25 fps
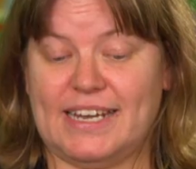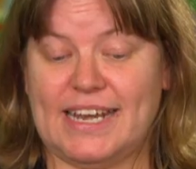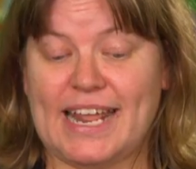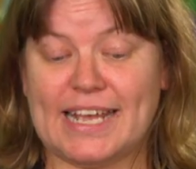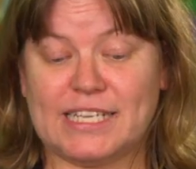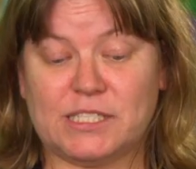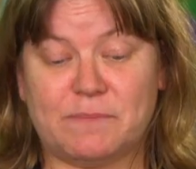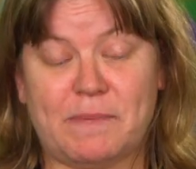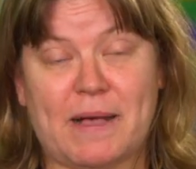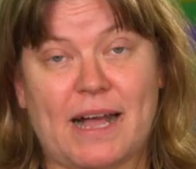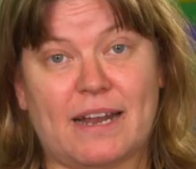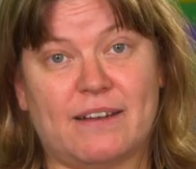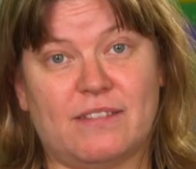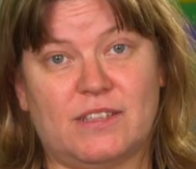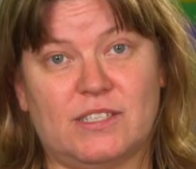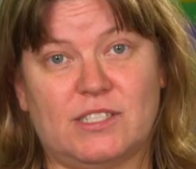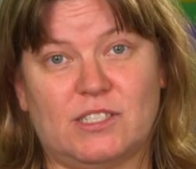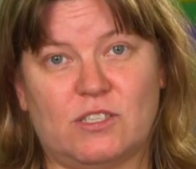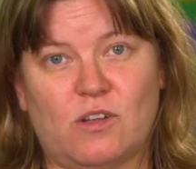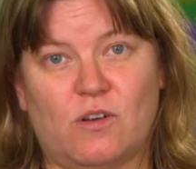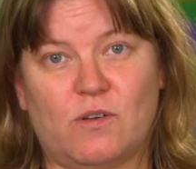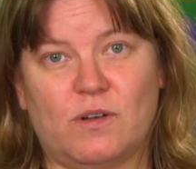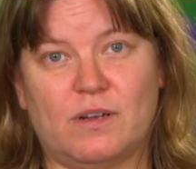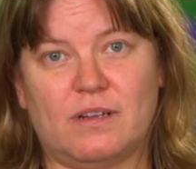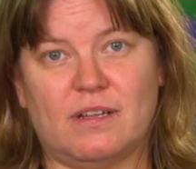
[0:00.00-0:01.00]
next part of the
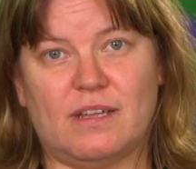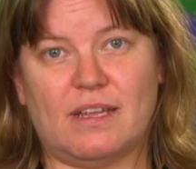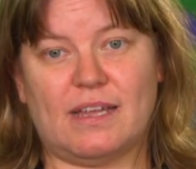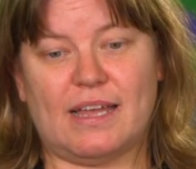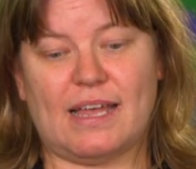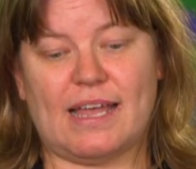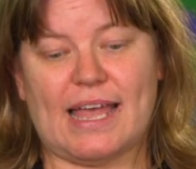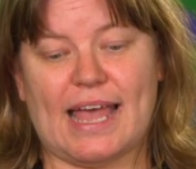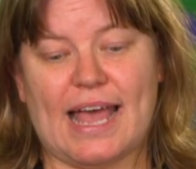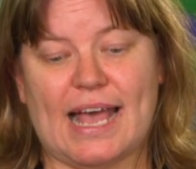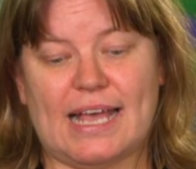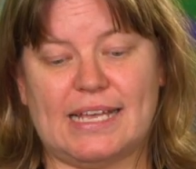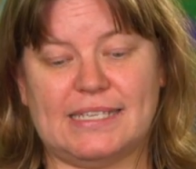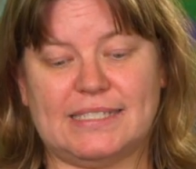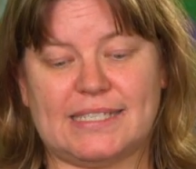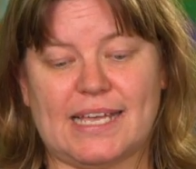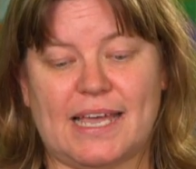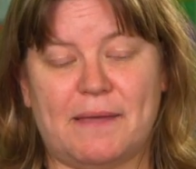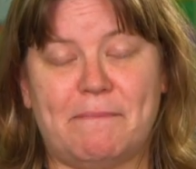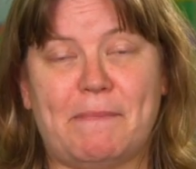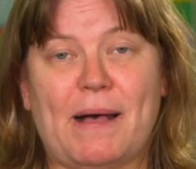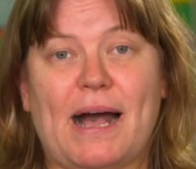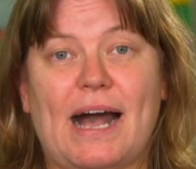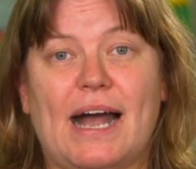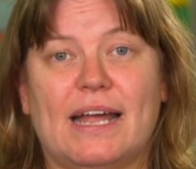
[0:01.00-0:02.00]
song has
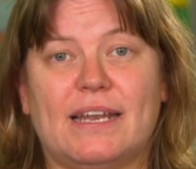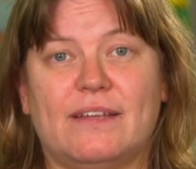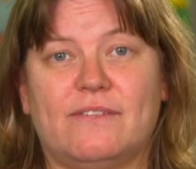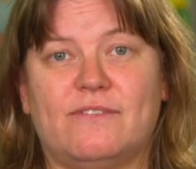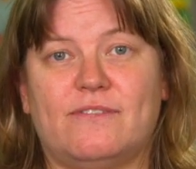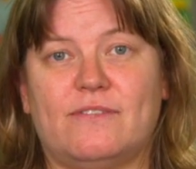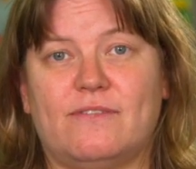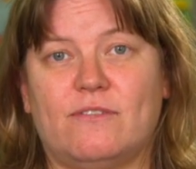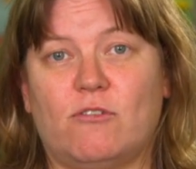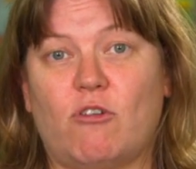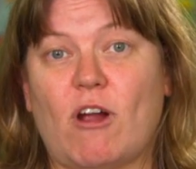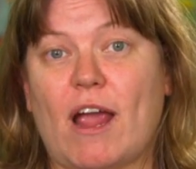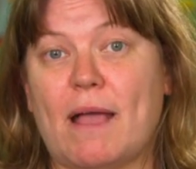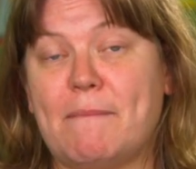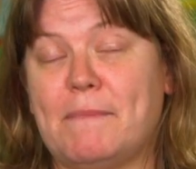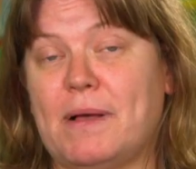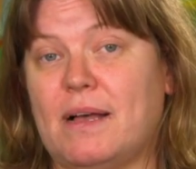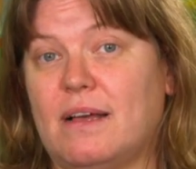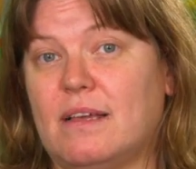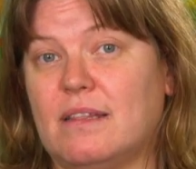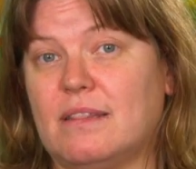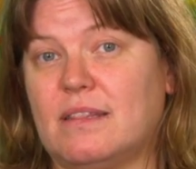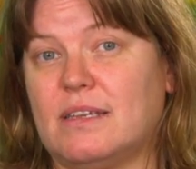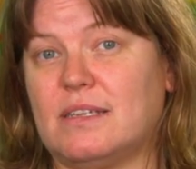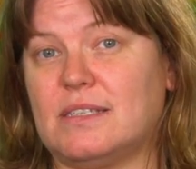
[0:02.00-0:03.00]
a part of
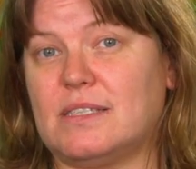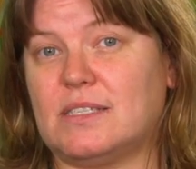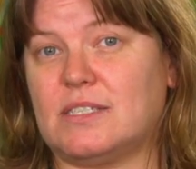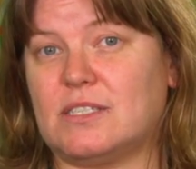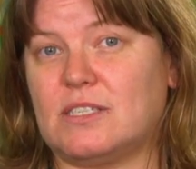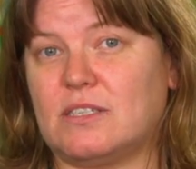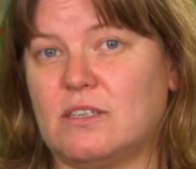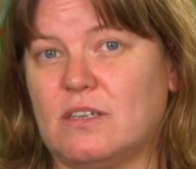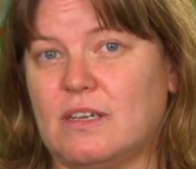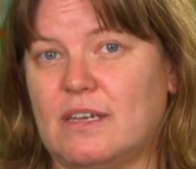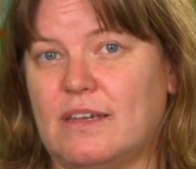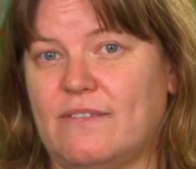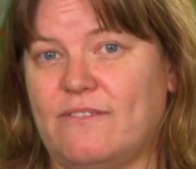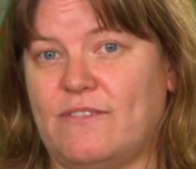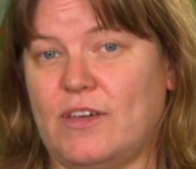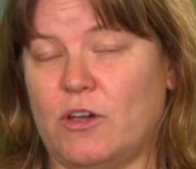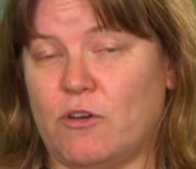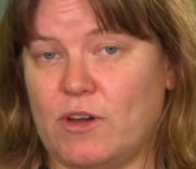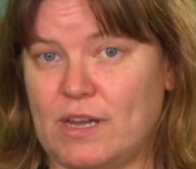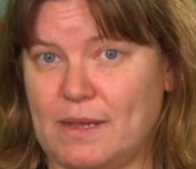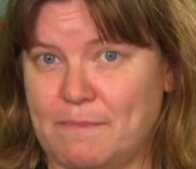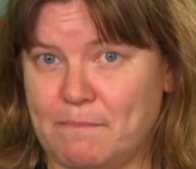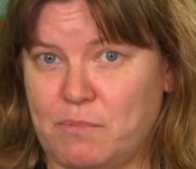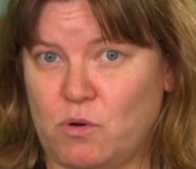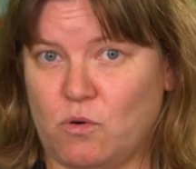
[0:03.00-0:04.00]
grammar that's
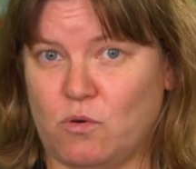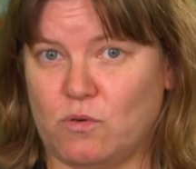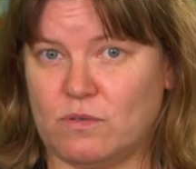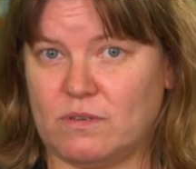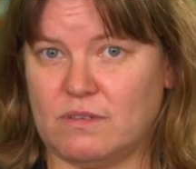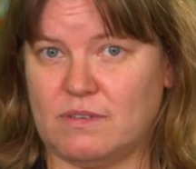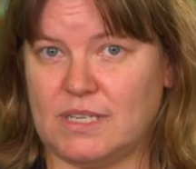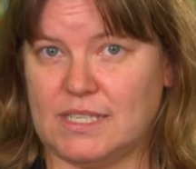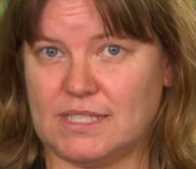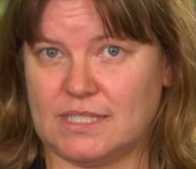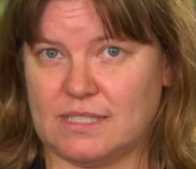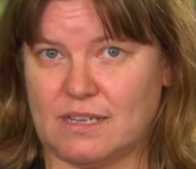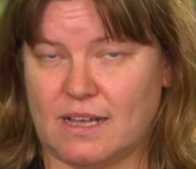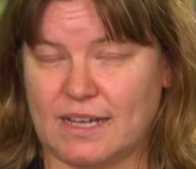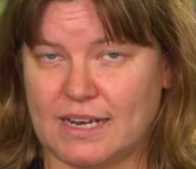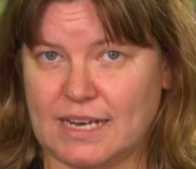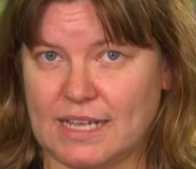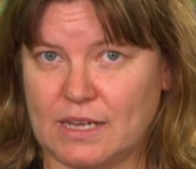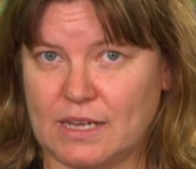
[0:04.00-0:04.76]
very important in sign